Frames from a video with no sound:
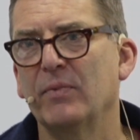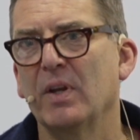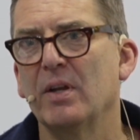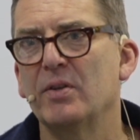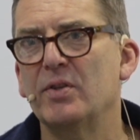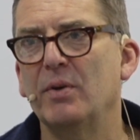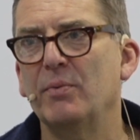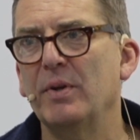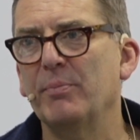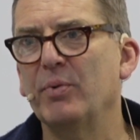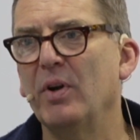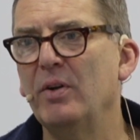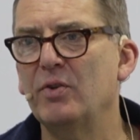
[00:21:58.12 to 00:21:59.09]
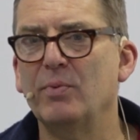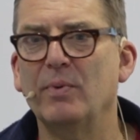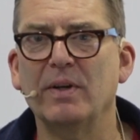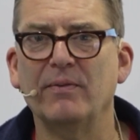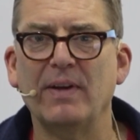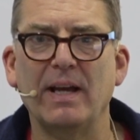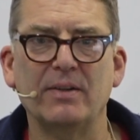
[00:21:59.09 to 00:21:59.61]
So we approached one
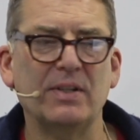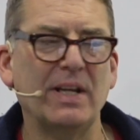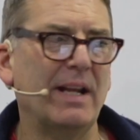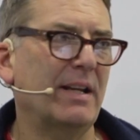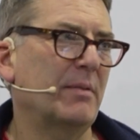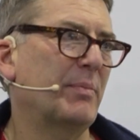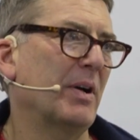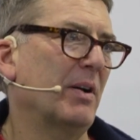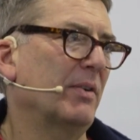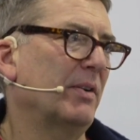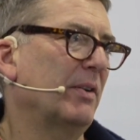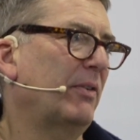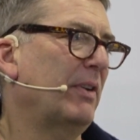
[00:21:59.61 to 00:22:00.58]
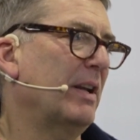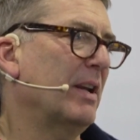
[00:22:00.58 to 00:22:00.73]
of our tanning partners in